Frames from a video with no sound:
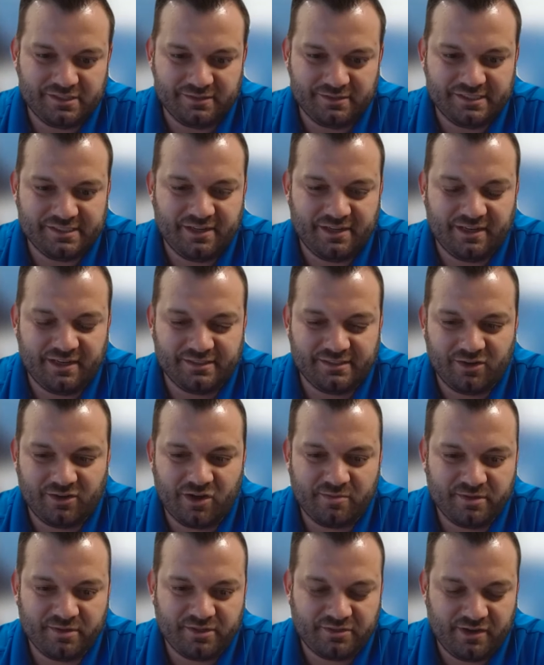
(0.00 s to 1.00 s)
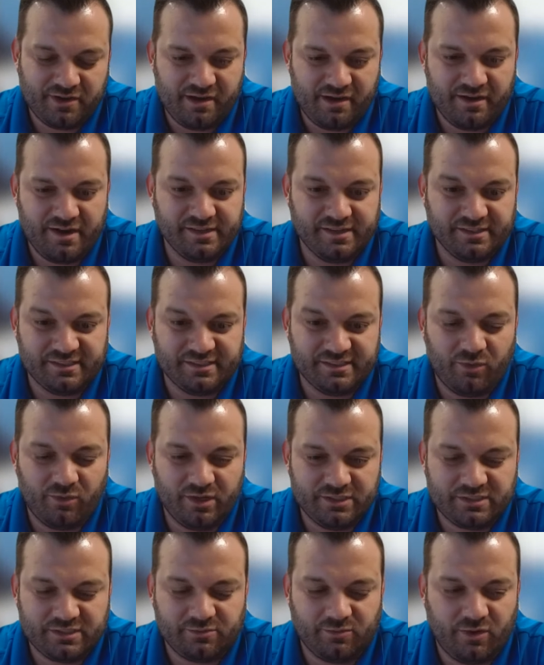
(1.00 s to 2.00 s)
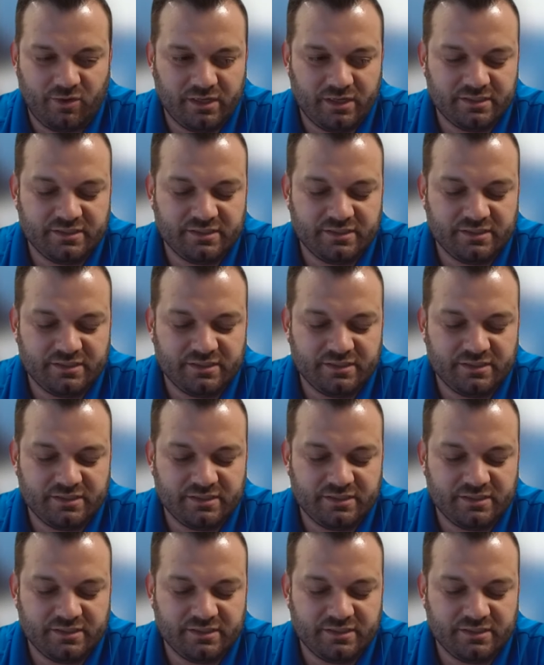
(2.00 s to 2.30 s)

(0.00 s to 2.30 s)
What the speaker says: So it's not as arbitrary as it once